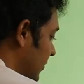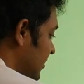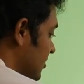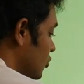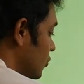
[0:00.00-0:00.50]
price
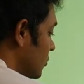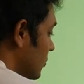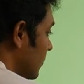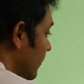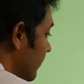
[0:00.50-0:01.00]
is
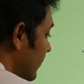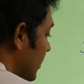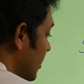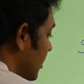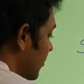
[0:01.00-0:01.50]

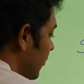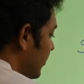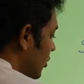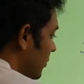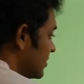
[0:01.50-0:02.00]

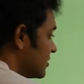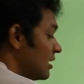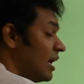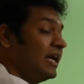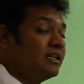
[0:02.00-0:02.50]
50 rupees,
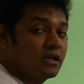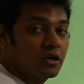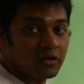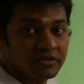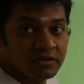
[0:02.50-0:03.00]
I incur a
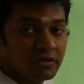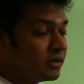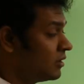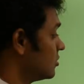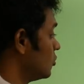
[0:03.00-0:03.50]
loss.
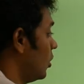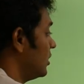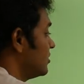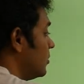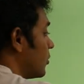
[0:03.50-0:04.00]
So what
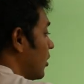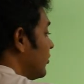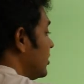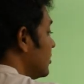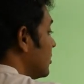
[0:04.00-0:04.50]
is the
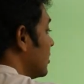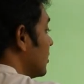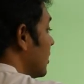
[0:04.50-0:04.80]
profit here?